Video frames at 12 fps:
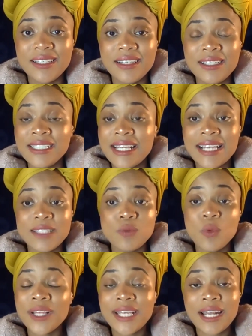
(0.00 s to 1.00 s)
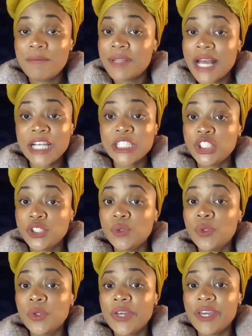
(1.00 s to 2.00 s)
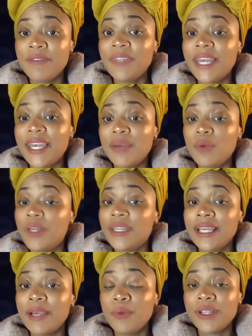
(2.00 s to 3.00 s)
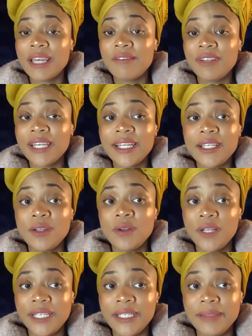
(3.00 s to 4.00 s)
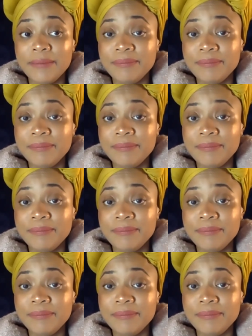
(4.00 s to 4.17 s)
Because that's one that I'm not sure if where they've landed on it.